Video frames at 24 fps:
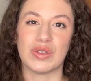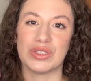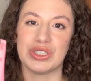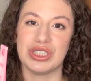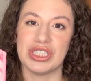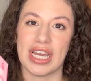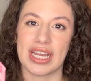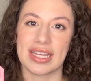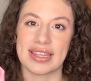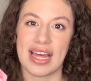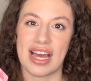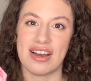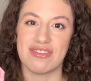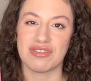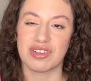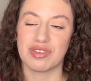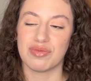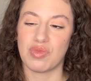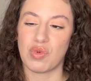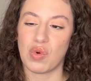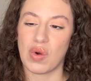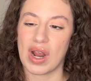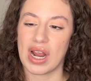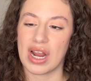check that for
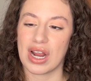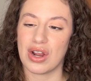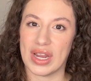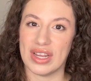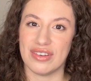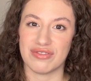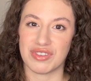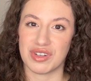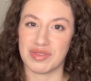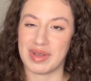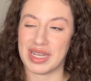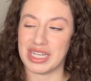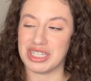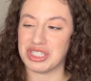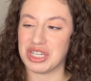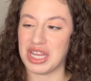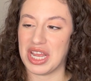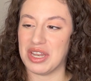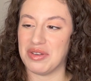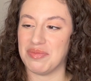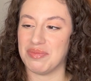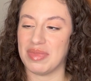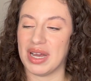more information,